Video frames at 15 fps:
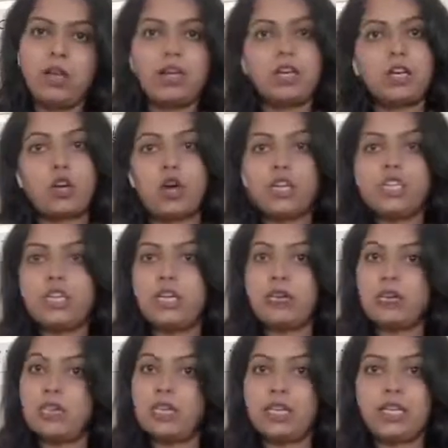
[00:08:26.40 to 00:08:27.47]

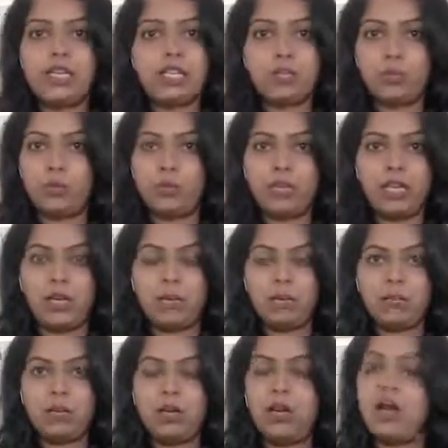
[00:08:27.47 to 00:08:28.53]
constitution is supreme,
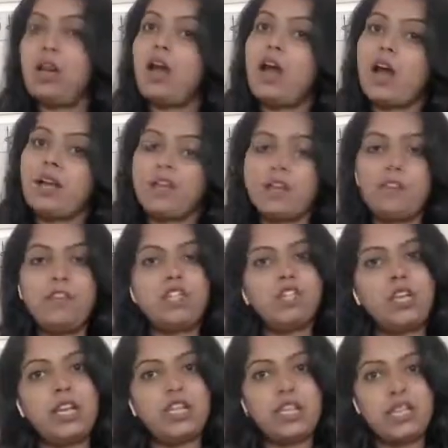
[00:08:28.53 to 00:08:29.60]
under which
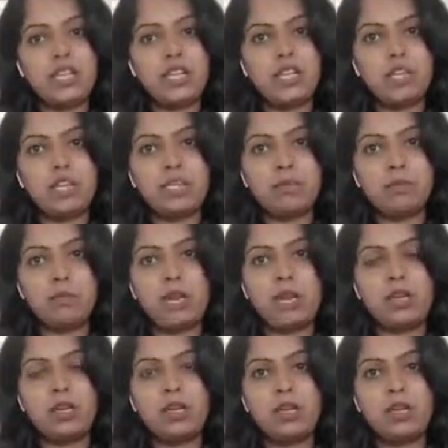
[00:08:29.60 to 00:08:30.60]
legislature is made.